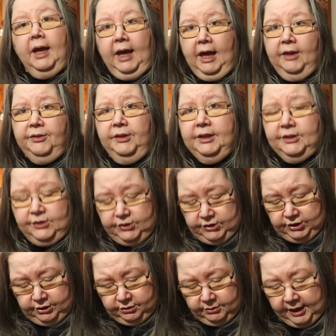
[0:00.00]
athletes
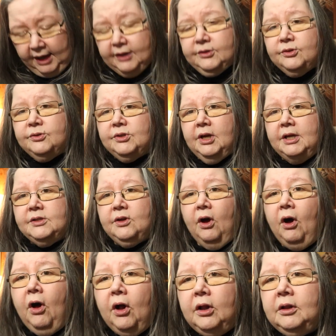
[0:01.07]
to exercise
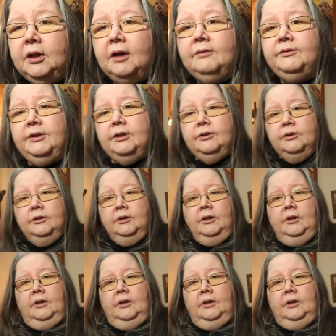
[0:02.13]
all of their